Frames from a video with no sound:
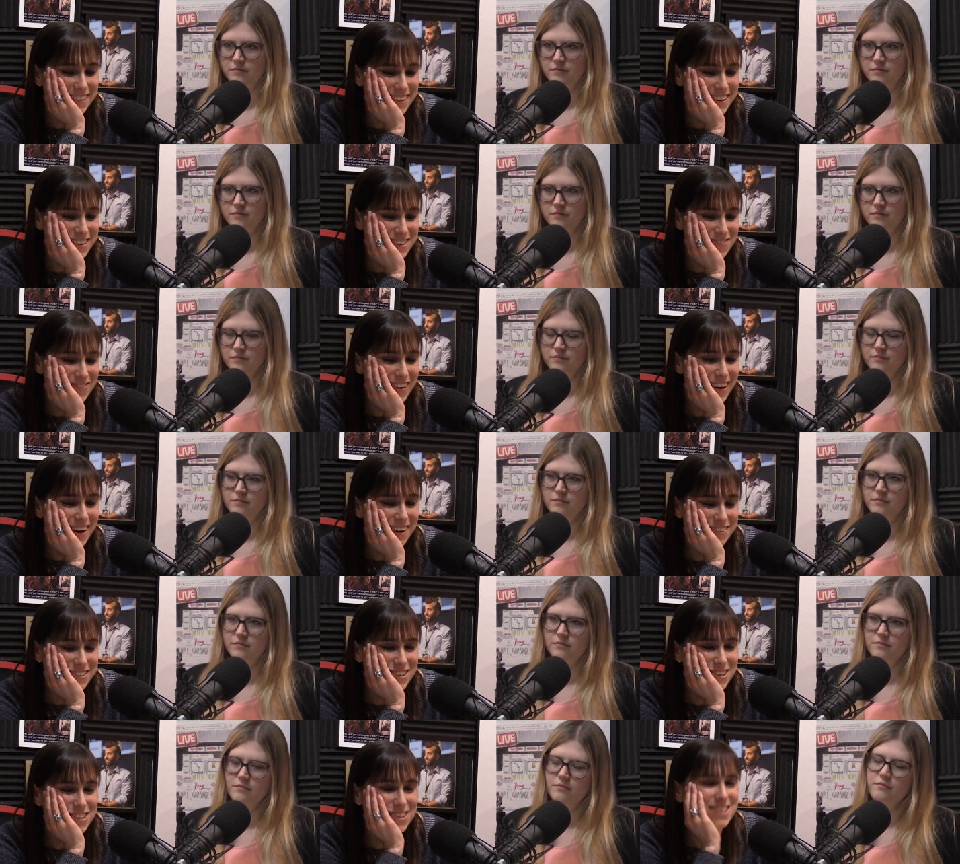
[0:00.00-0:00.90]
Speaker 1: this, but I was
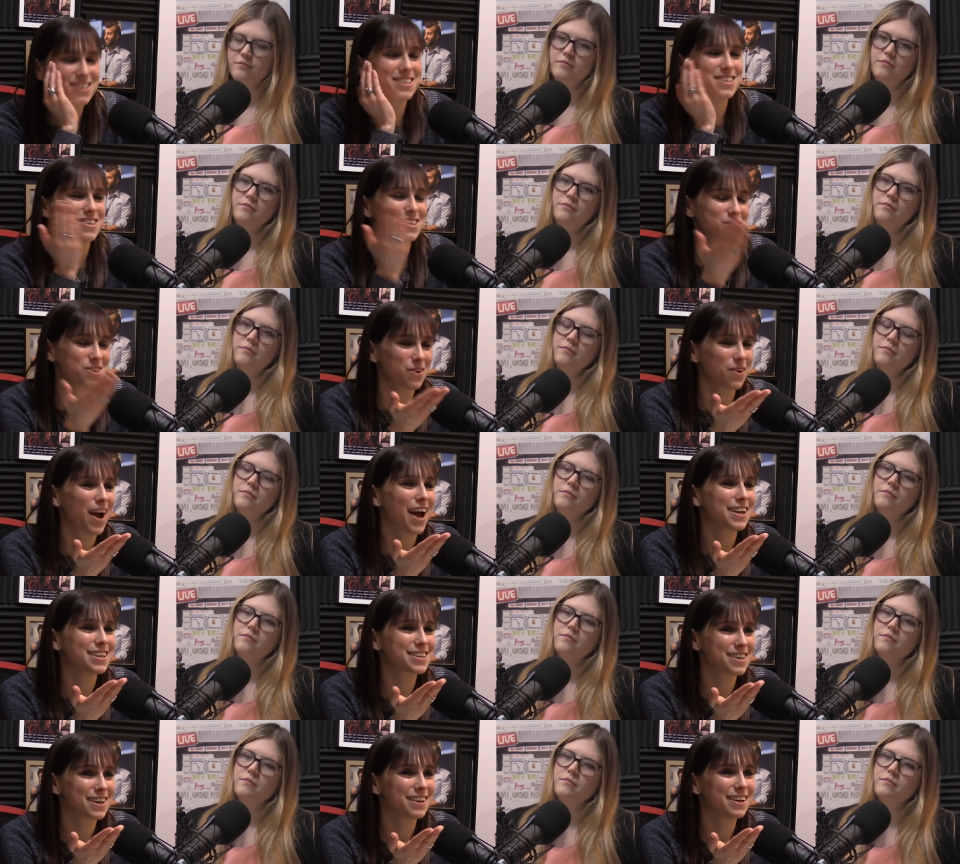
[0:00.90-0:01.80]
just so at
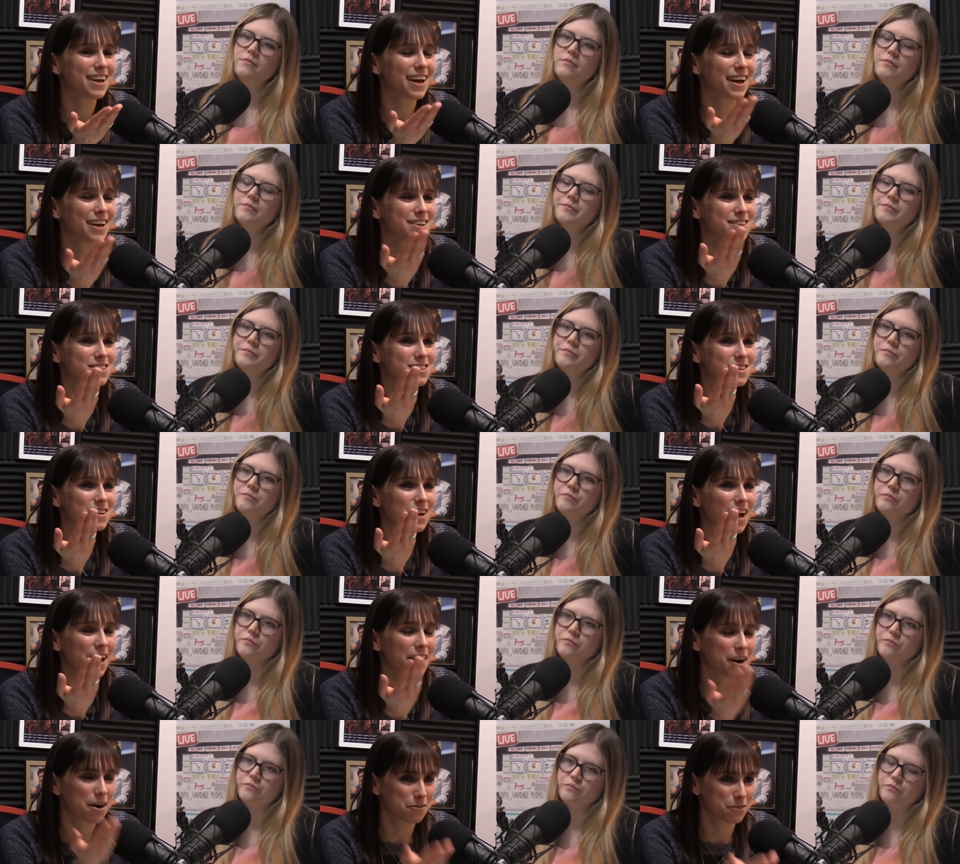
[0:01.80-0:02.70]
Sundance, I
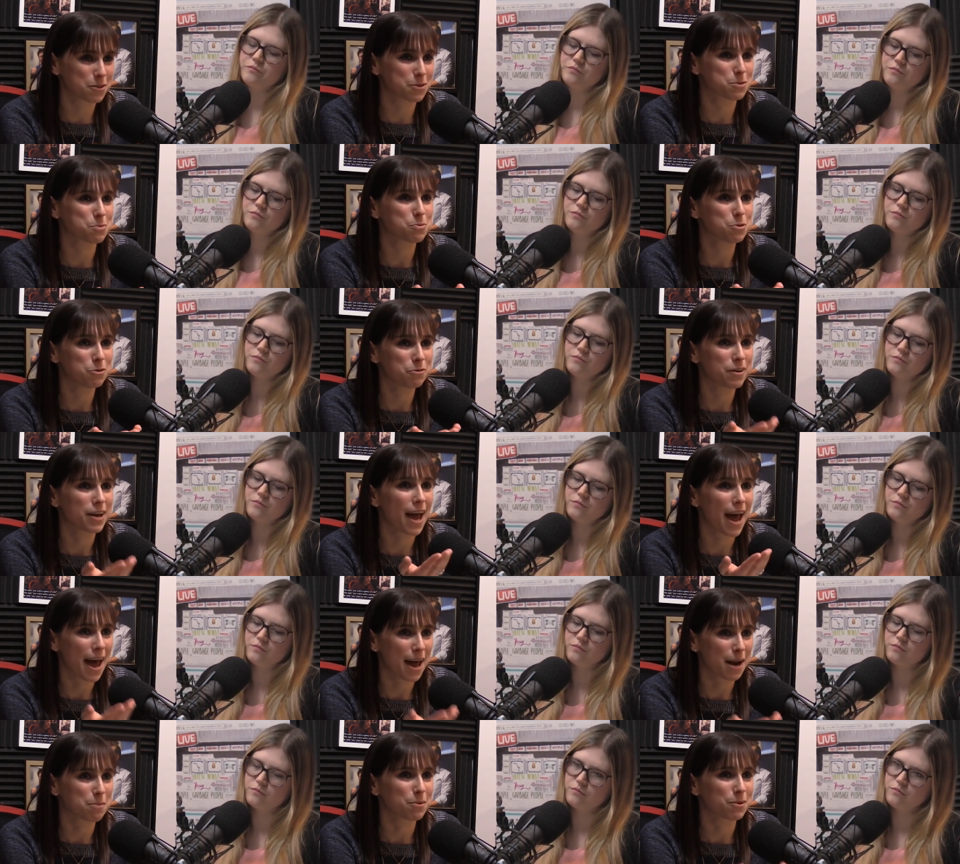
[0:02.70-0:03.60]
covered this movie
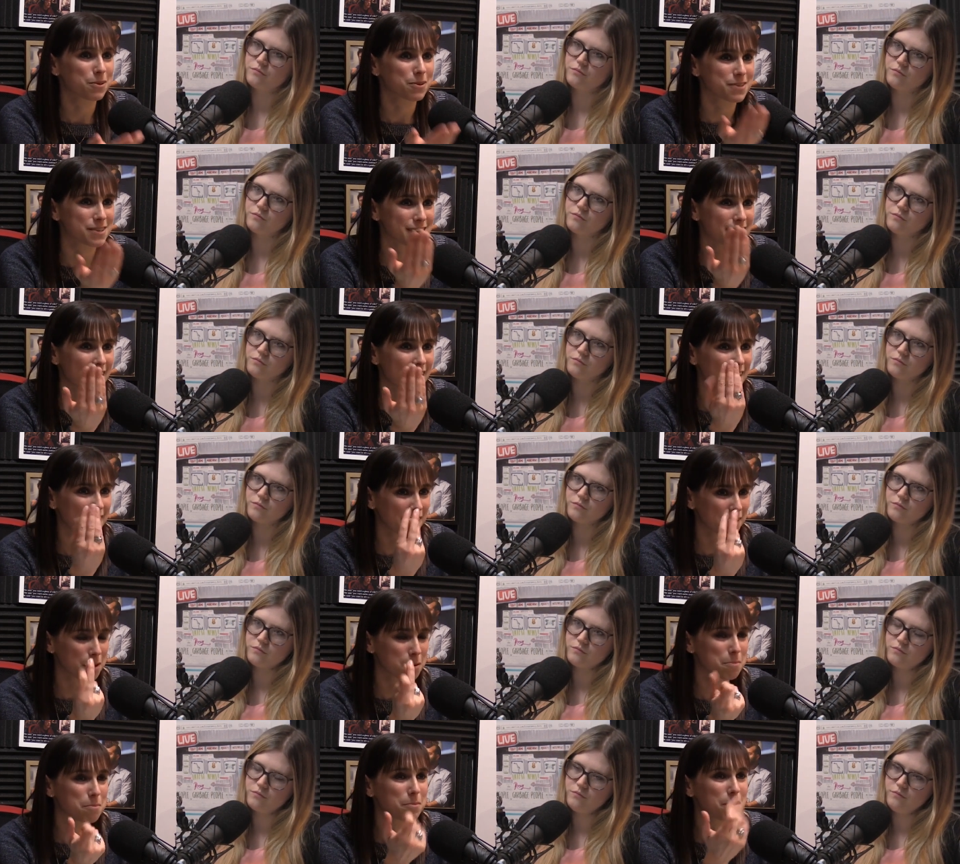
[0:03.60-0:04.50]
Animals. It had
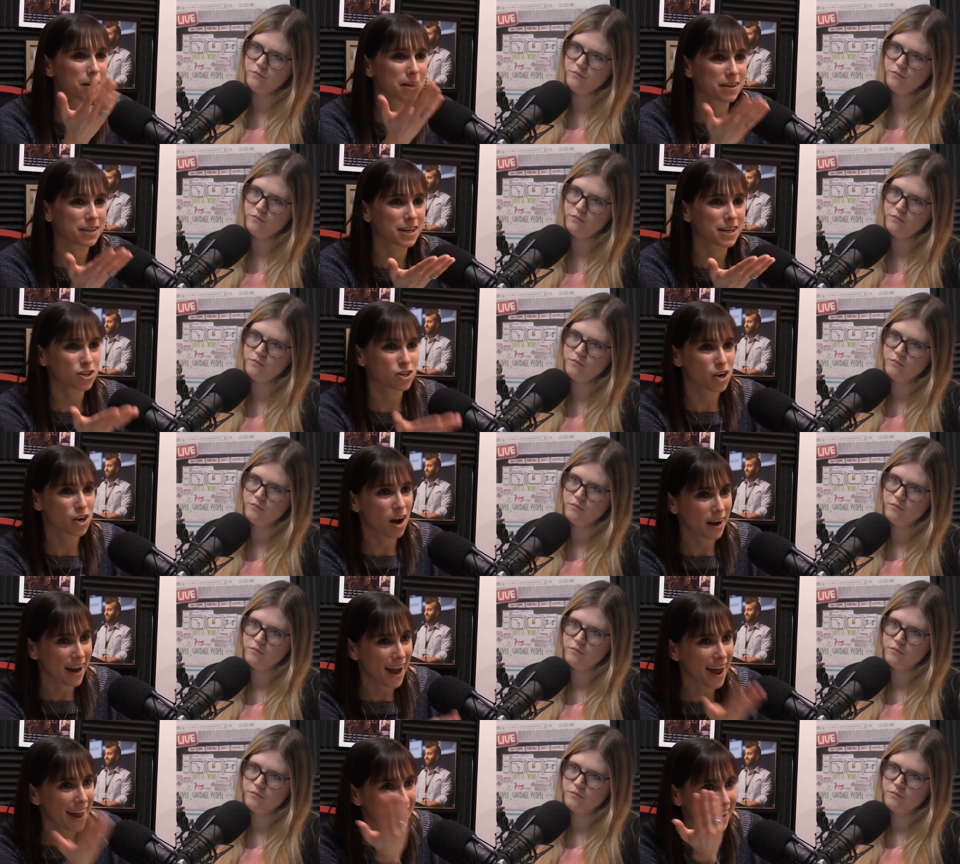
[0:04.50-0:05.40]
um, Alia
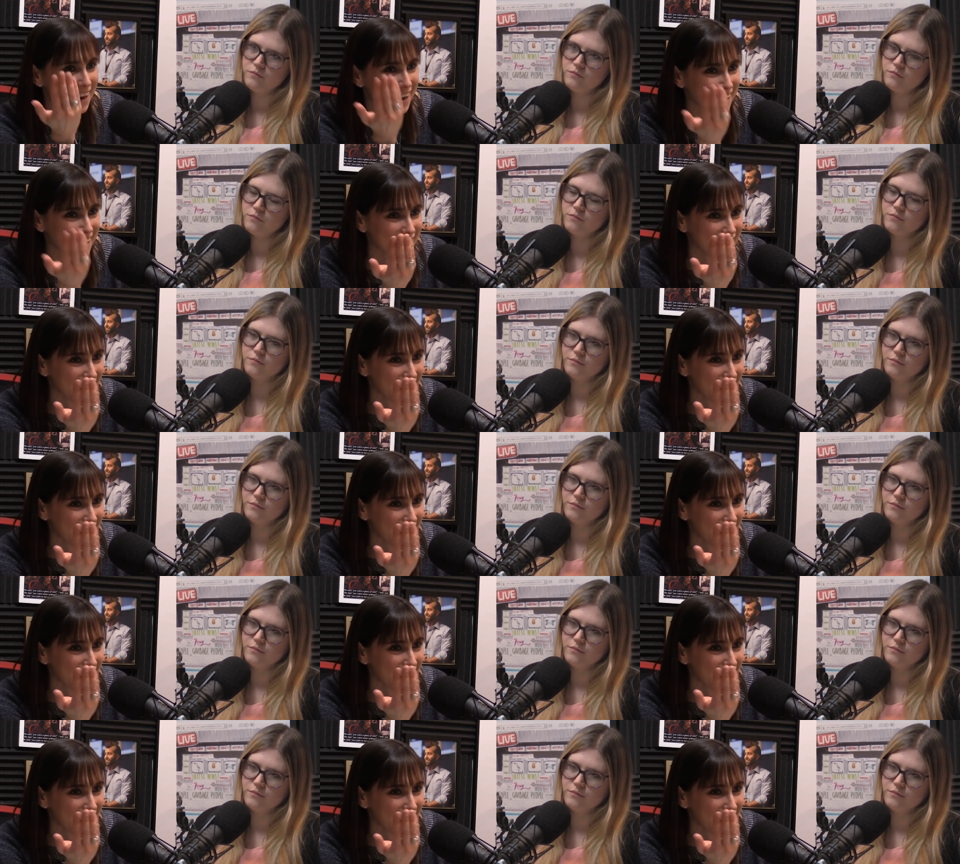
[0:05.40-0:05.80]
Shawkat in it, mm-hmm.